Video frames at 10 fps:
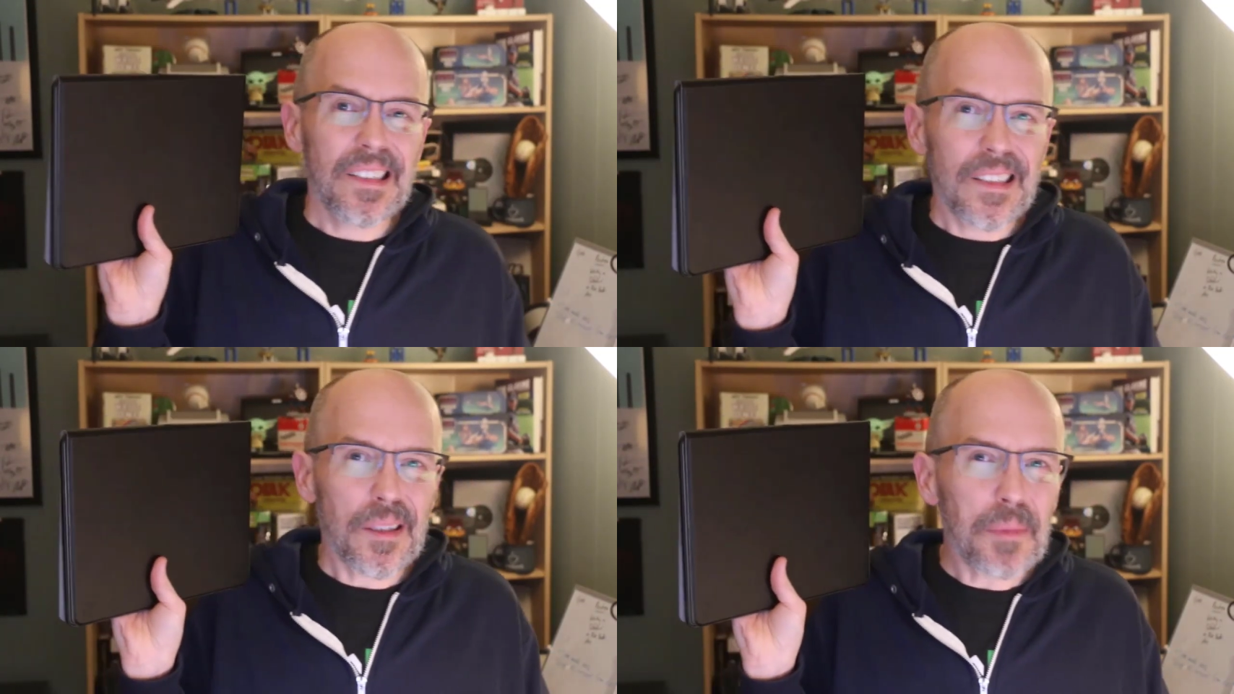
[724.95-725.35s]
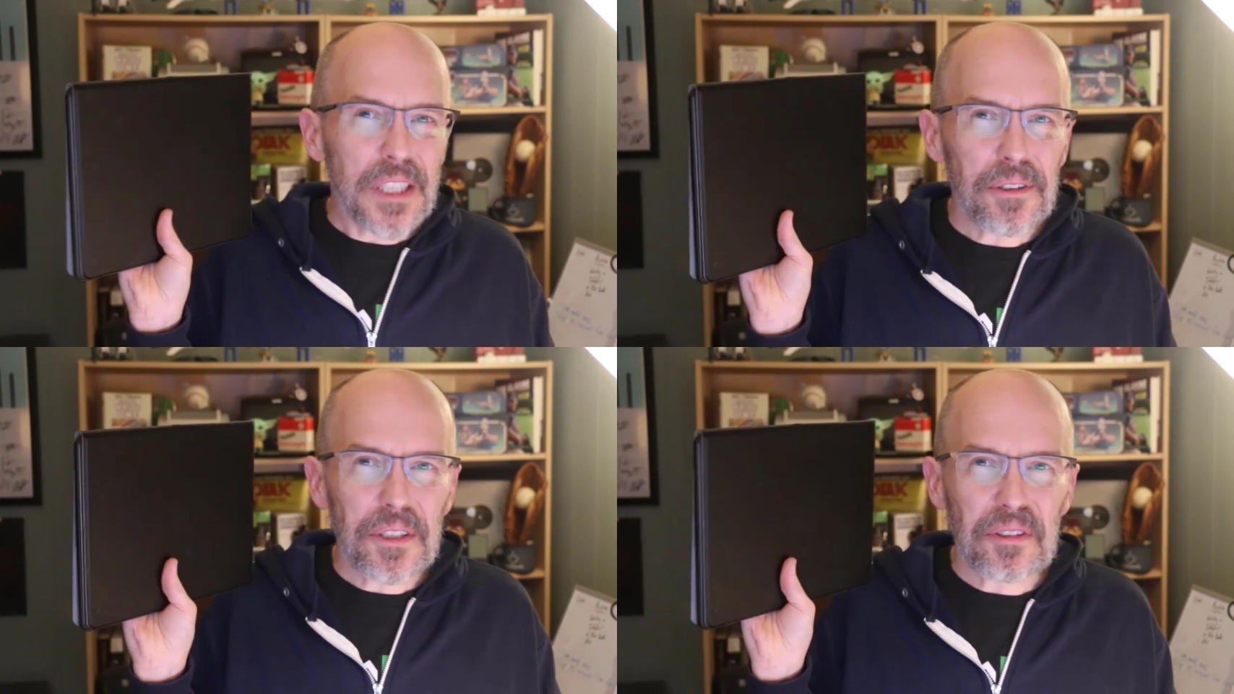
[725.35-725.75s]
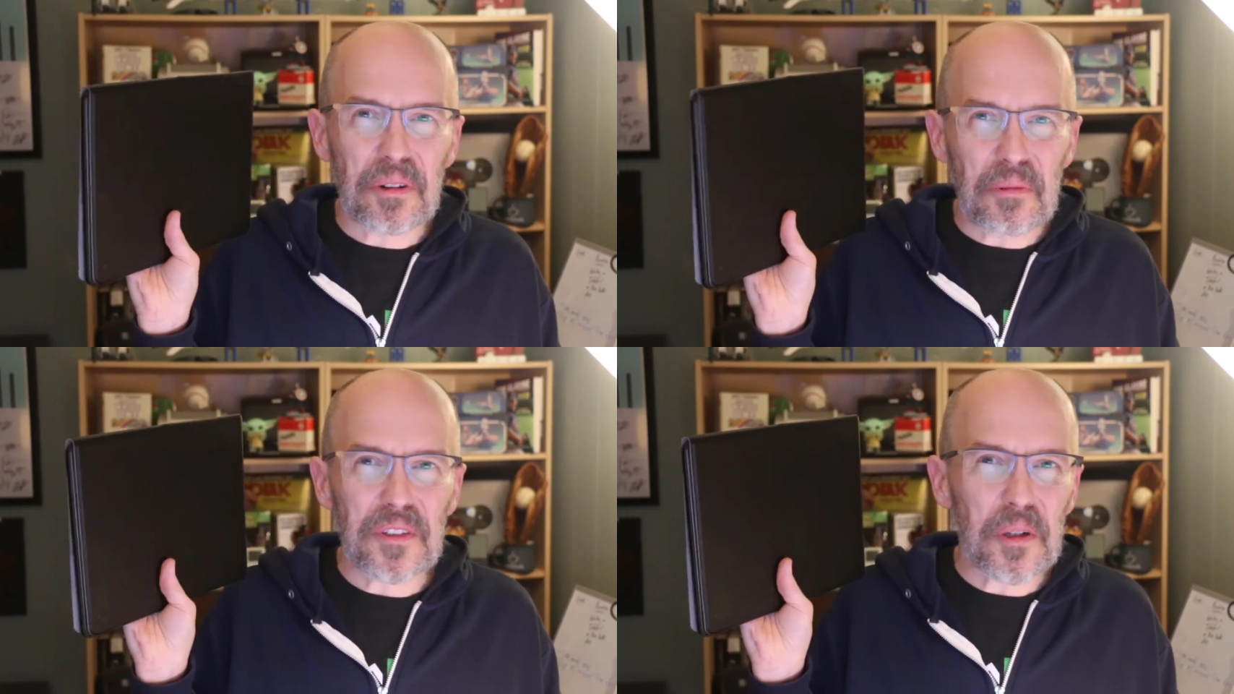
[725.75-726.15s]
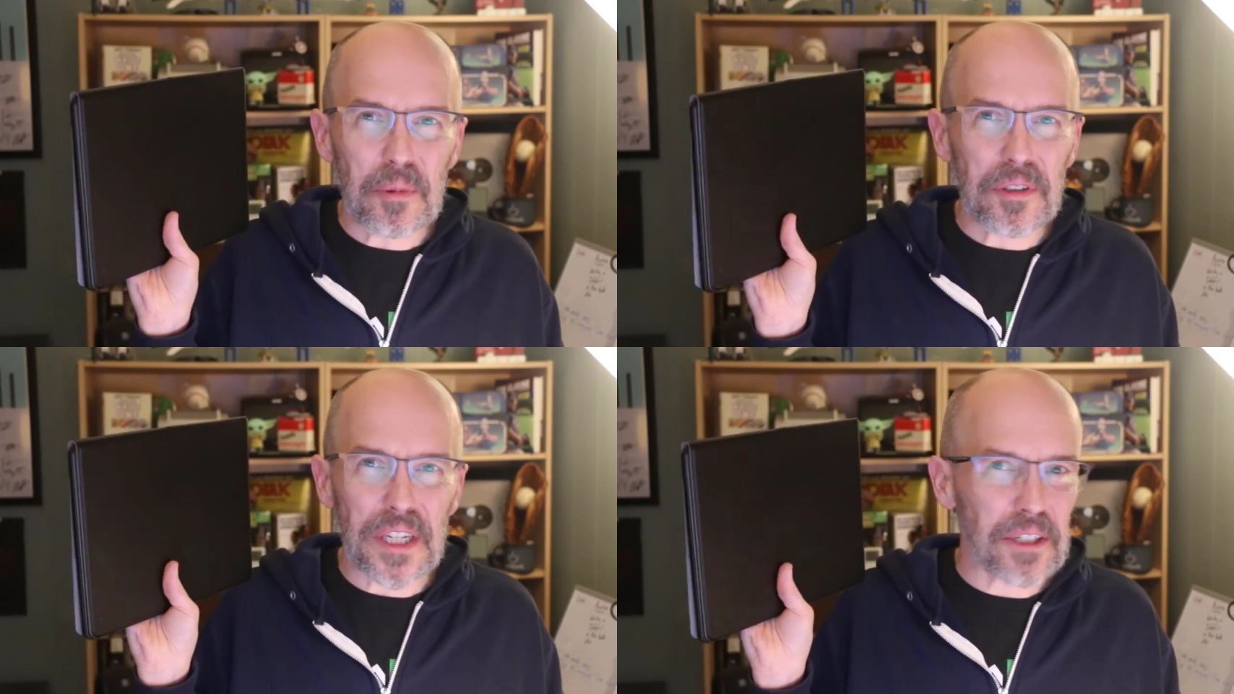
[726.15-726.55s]
materials don't feel
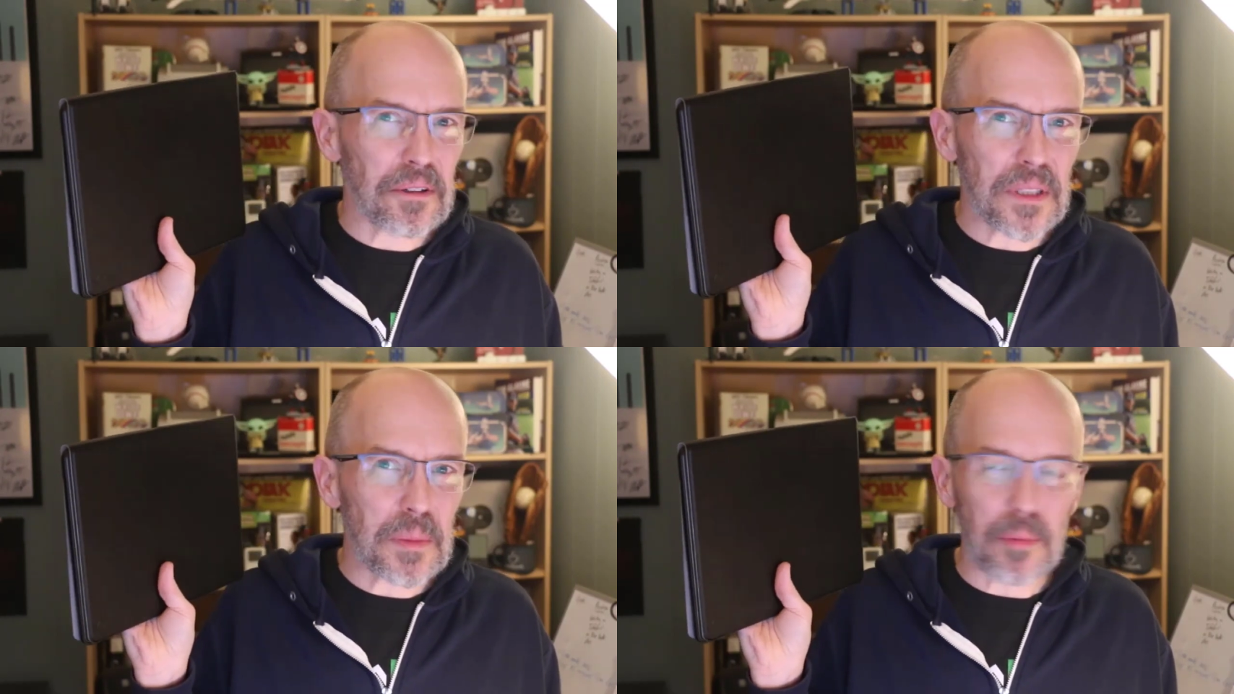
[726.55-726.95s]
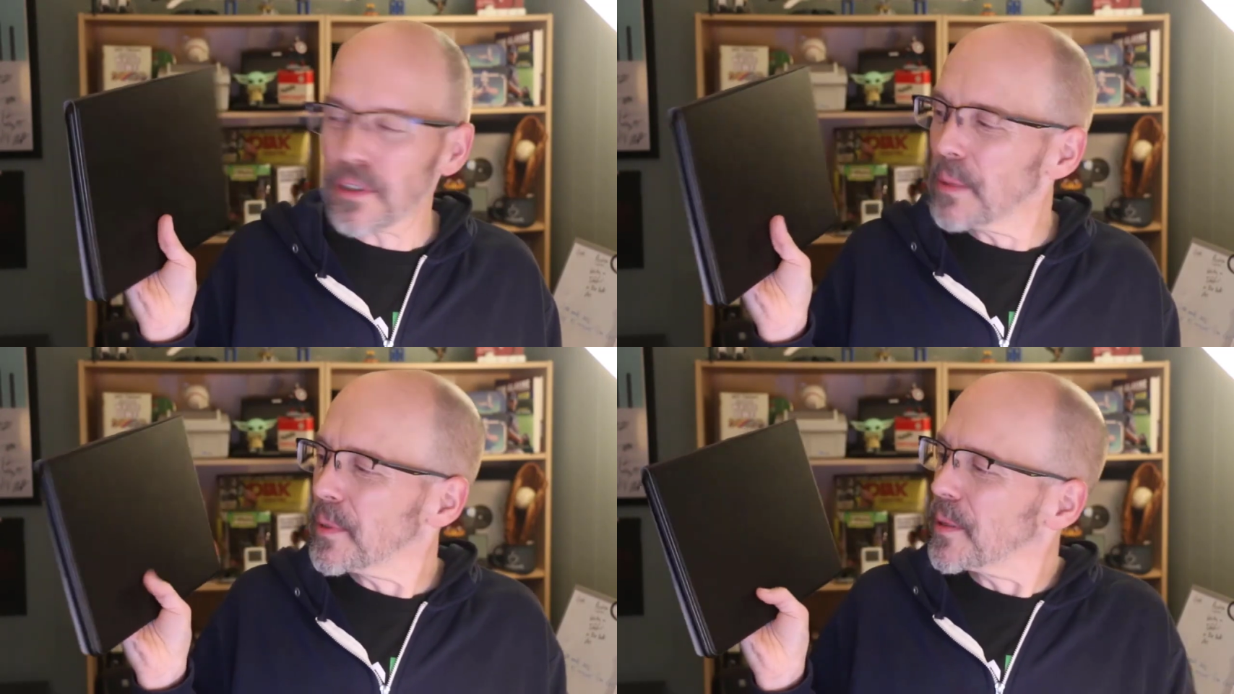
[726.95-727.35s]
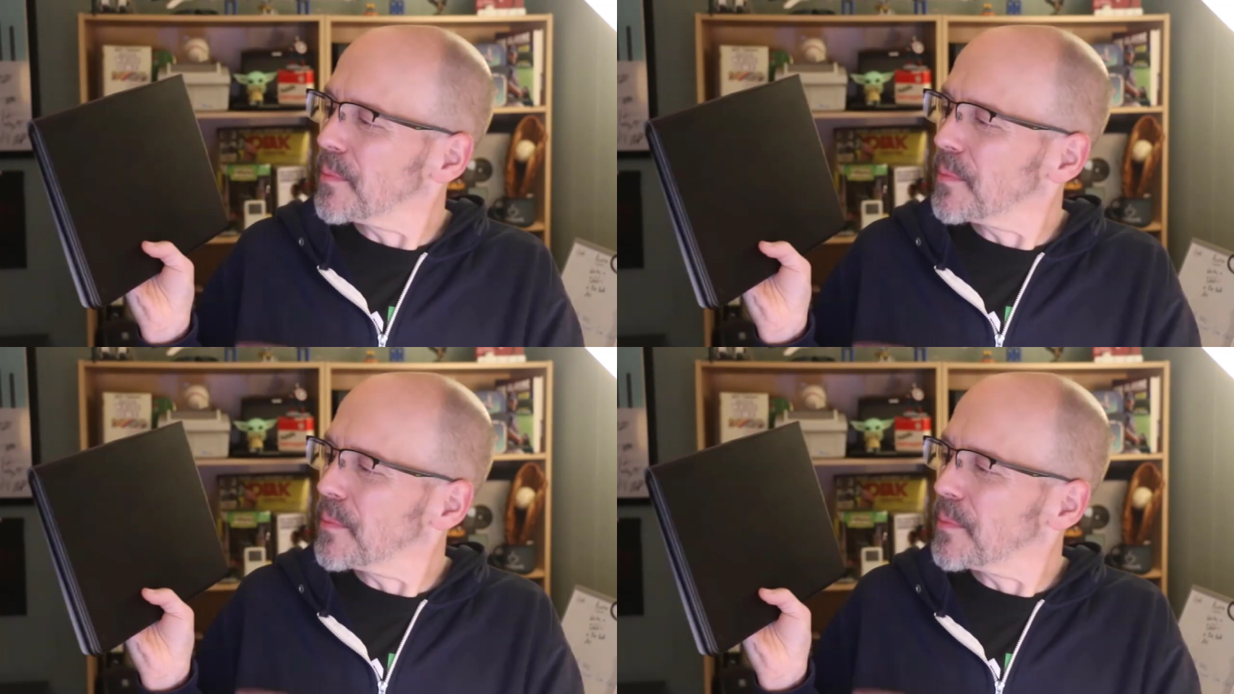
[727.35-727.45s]
particularly premium.